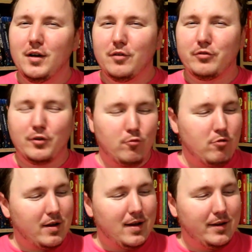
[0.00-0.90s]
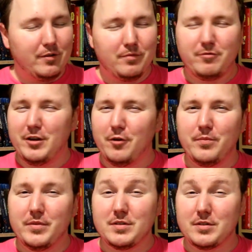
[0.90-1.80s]
for what kind of
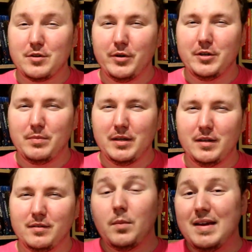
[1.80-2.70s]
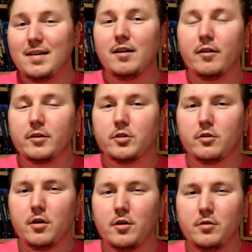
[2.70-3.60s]
film this is going to be. The main
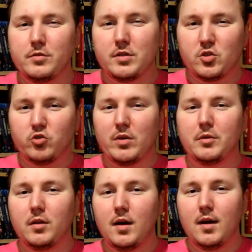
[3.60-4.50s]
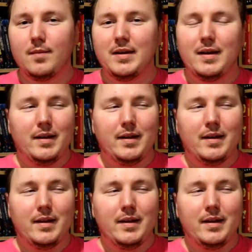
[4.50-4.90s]
character owns a strip club.